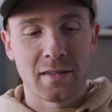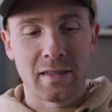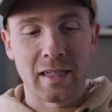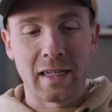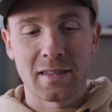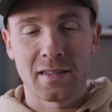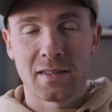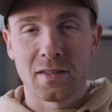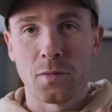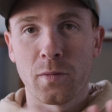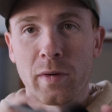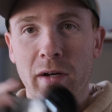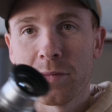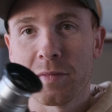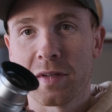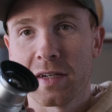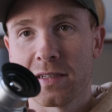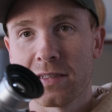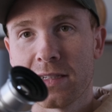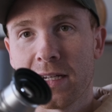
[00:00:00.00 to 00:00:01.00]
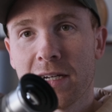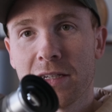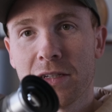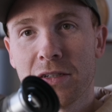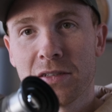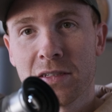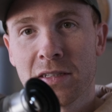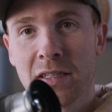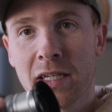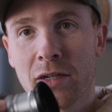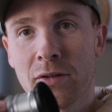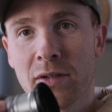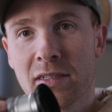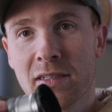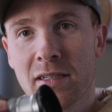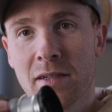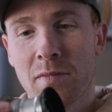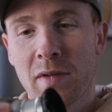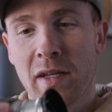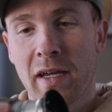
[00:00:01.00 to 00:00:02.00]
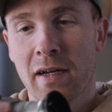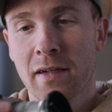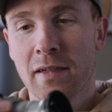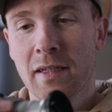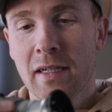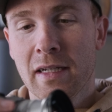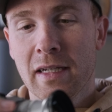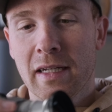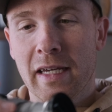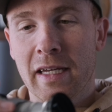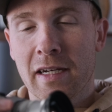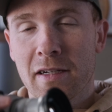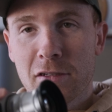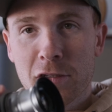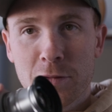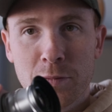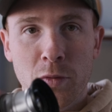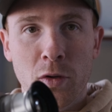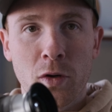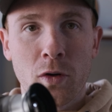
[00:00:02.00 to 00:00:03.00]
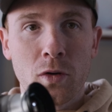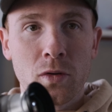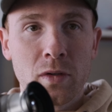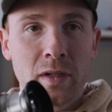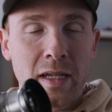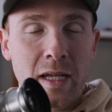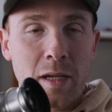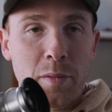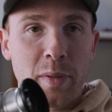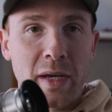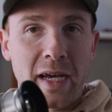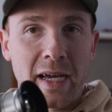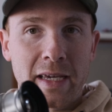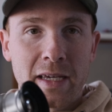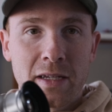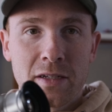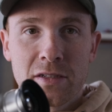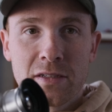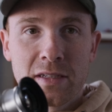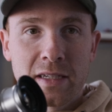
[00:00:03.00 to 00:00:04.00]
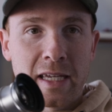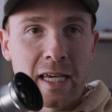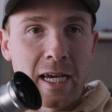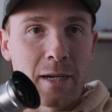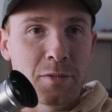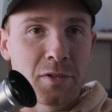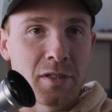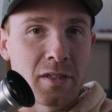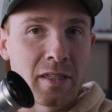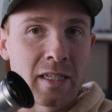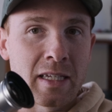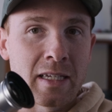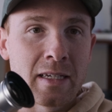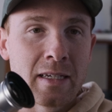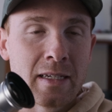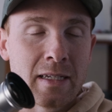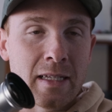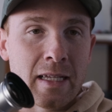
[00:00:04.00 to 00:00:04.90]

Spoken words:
the way I'm going to start using the EOS M now, in a small package to capture the